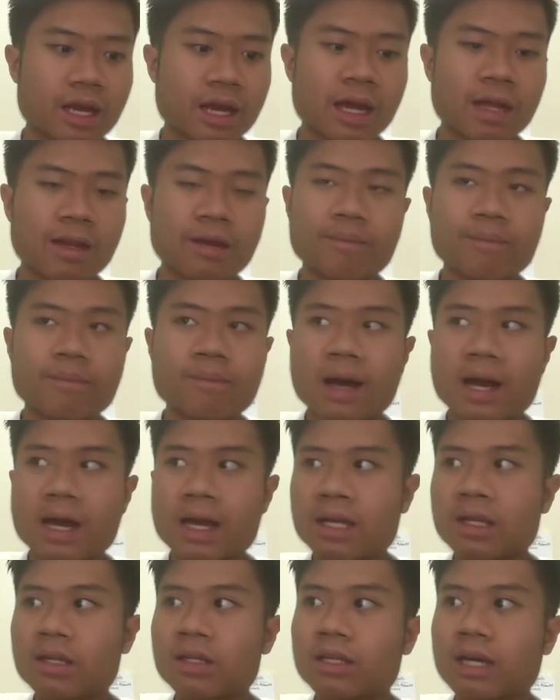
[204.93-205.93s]
And
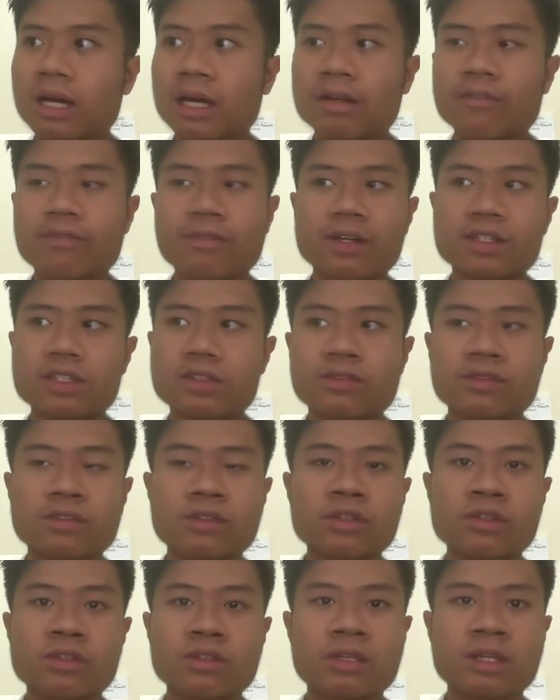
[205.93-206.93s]
my advice for
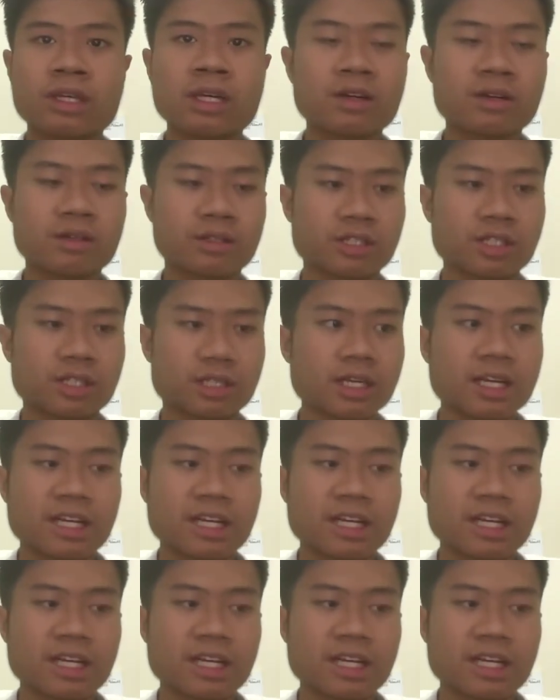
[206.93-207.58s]
you to hear is